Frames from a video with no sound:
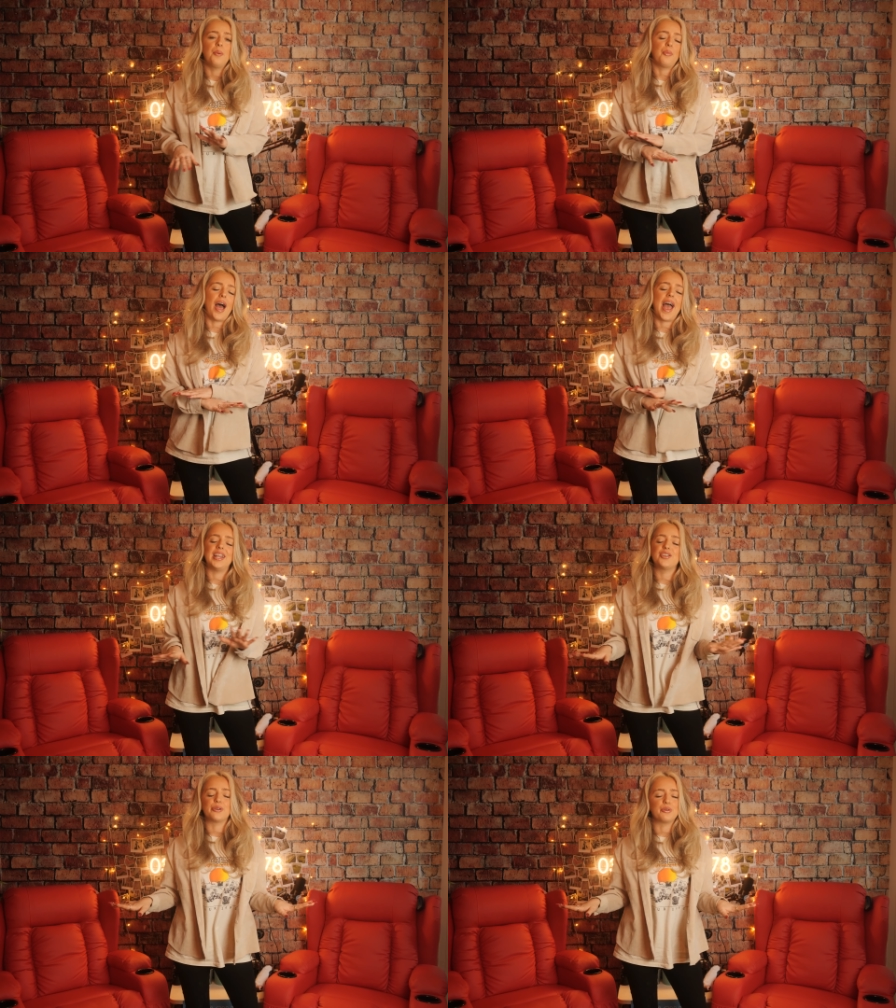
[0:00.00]
put
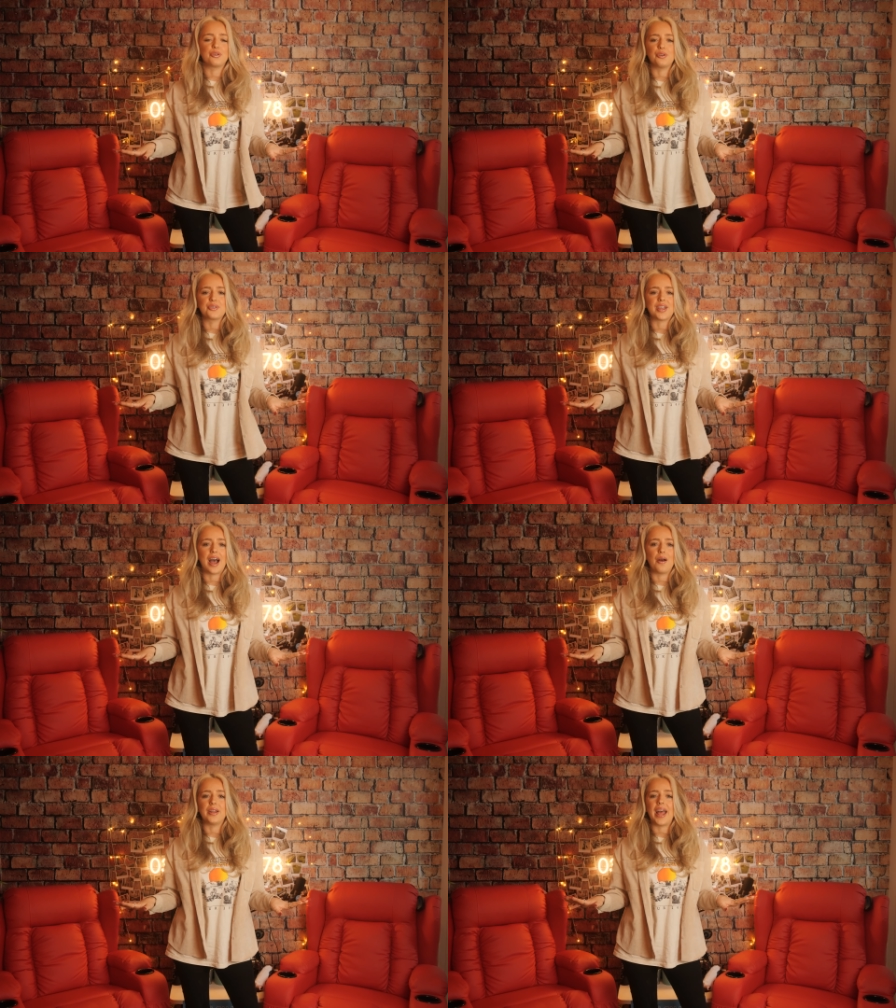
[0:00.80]
any socials
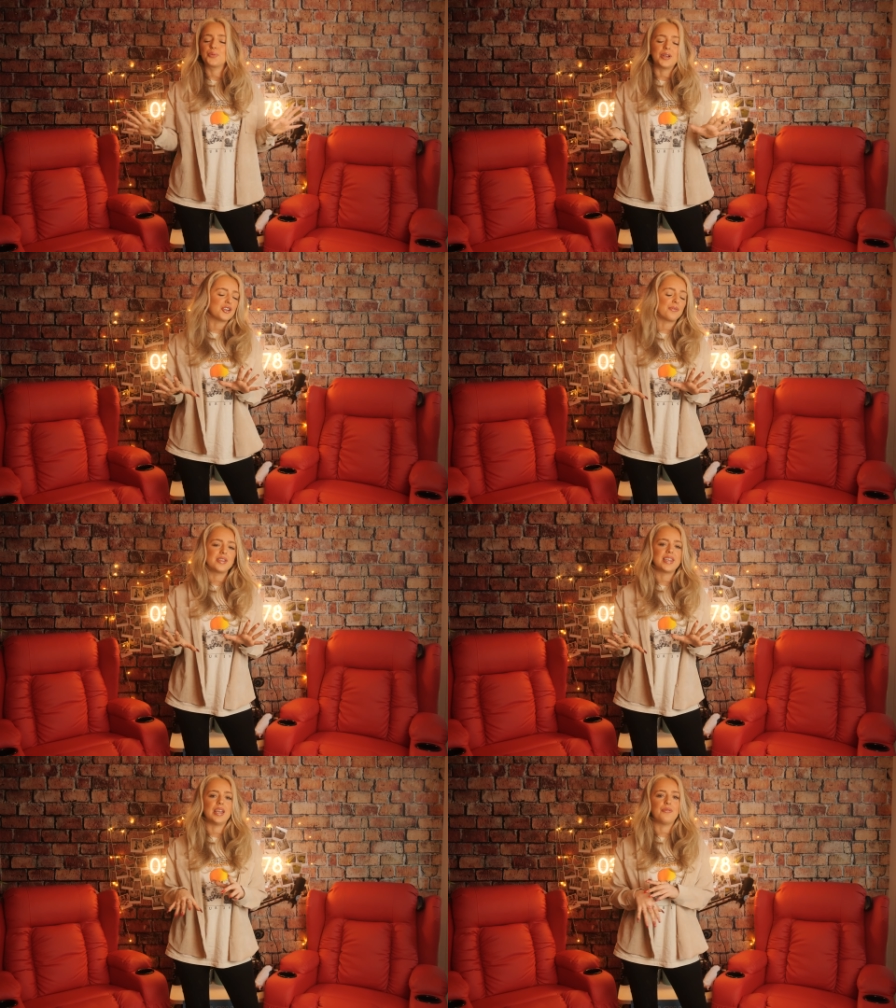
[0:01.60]
down, switch off the
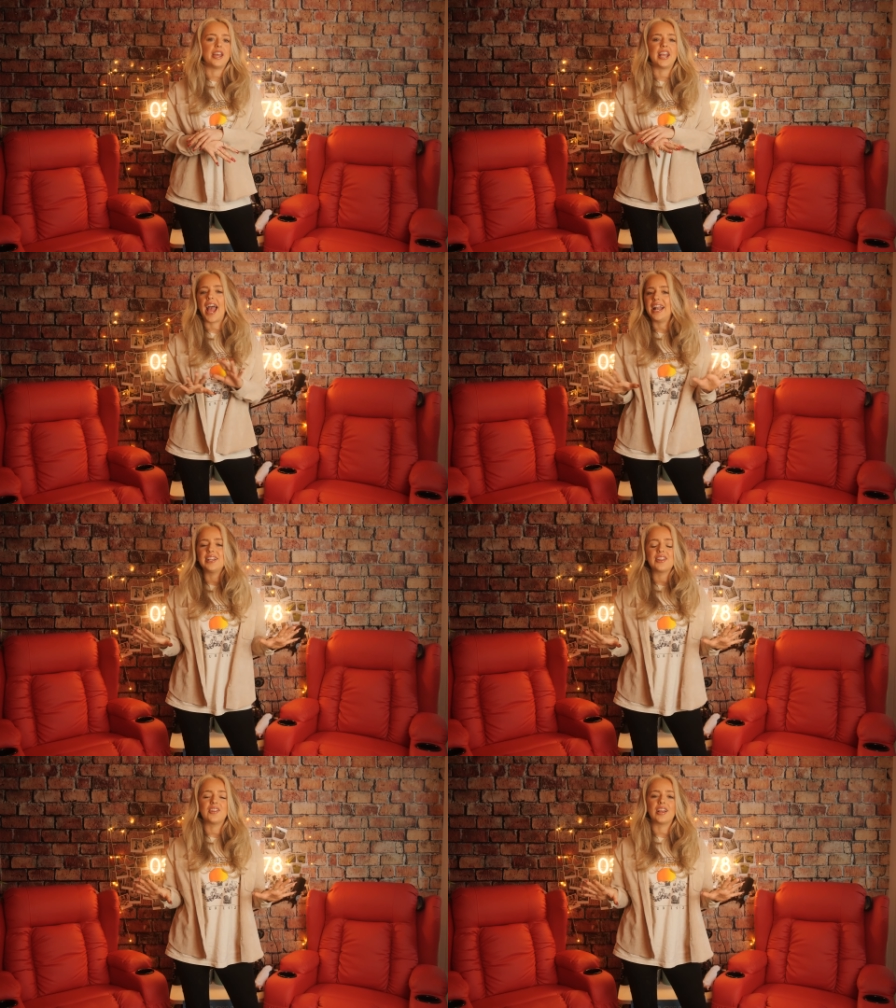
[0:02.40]
TV,
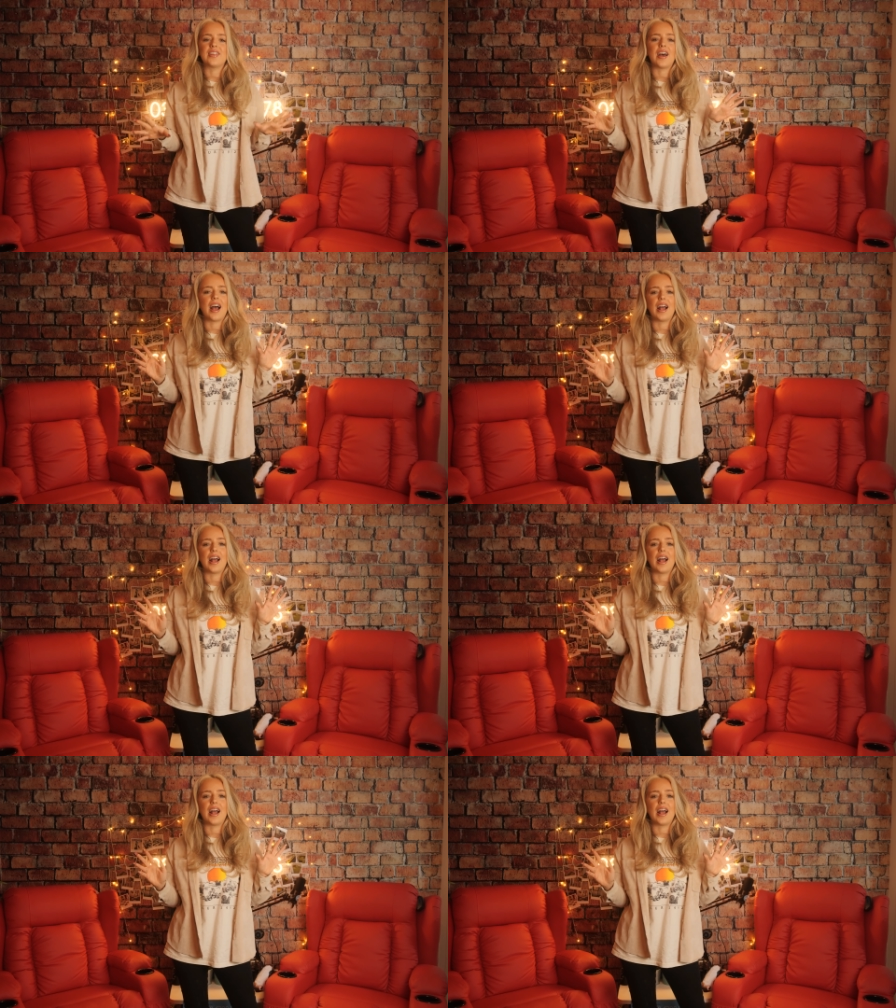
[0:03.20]
anything like that,